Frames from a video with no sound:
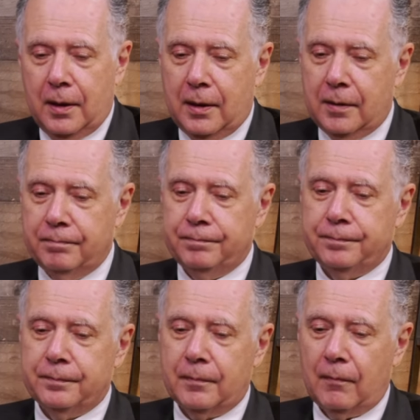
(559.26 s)

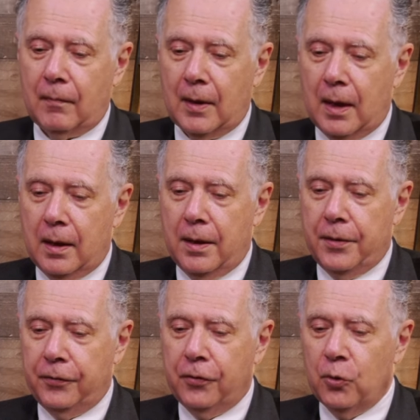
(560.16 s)
um,
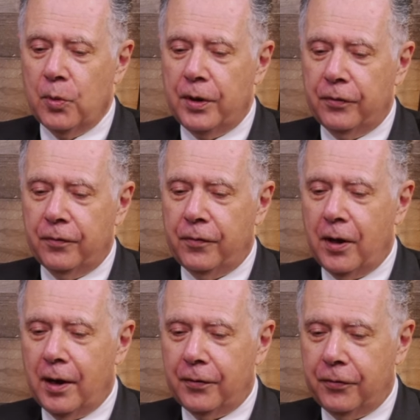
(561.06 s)
there's no reason
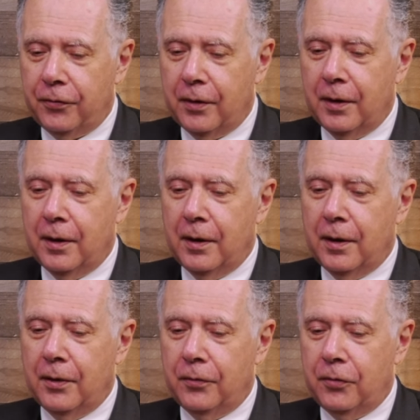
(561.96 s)
for us
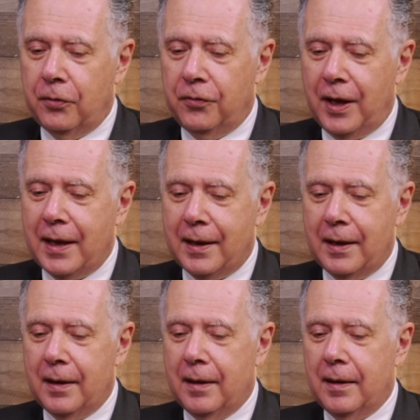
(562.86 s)
to
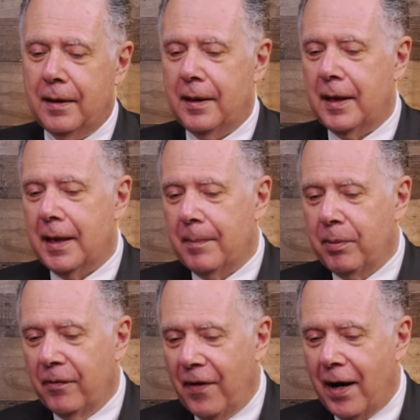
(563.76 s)
take
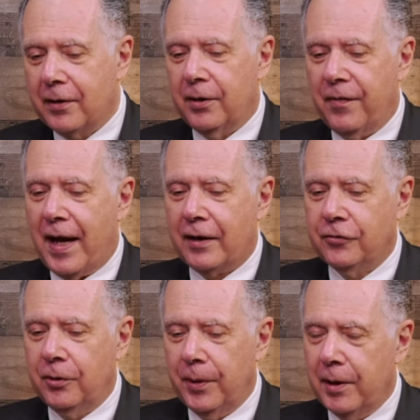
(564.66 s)
provocative
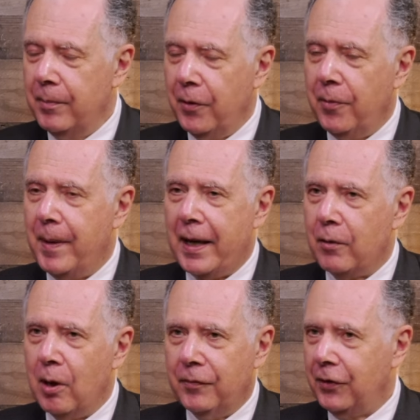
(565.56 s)
action we can both
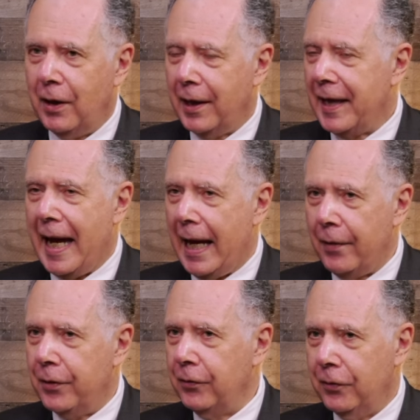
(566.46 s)
back off. It's not like
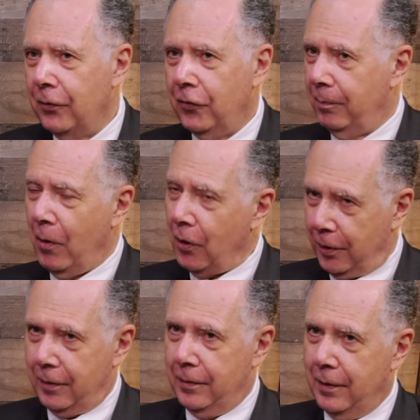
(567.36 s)
Athens and
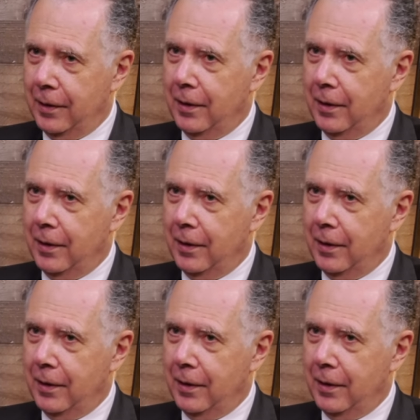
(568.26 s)
Sparta.